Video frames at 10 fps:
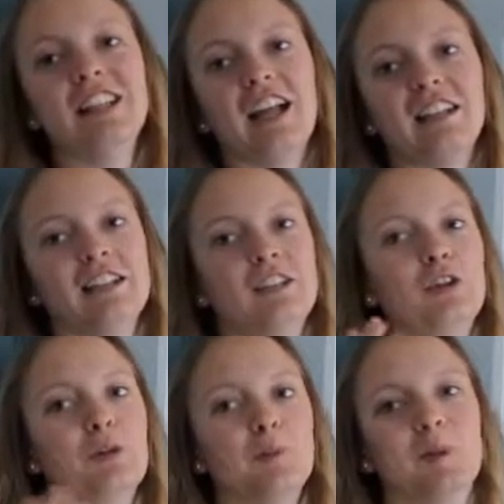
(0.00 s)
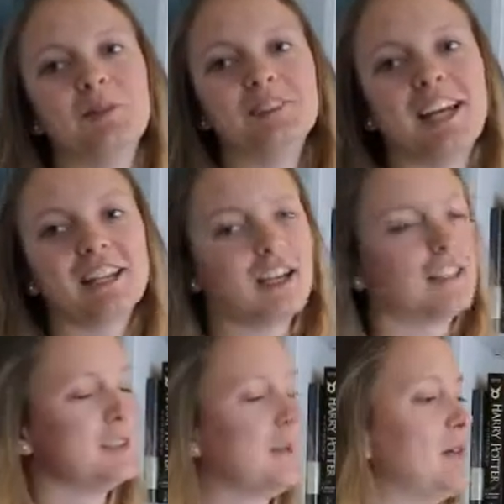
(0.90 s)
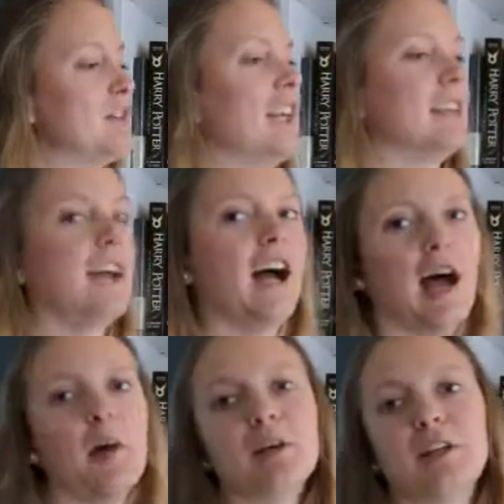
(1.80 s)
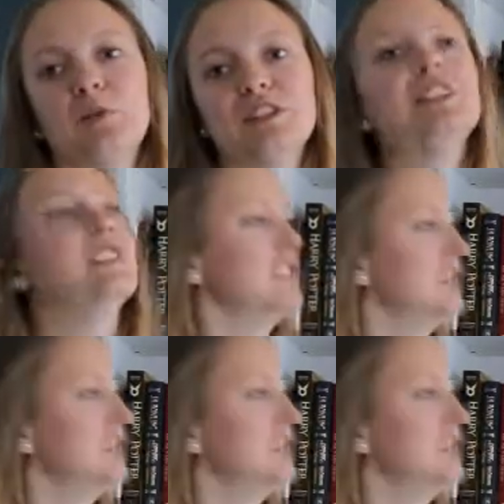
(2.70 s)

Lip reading: like the moment I got them, I was like, I'm gonna watch it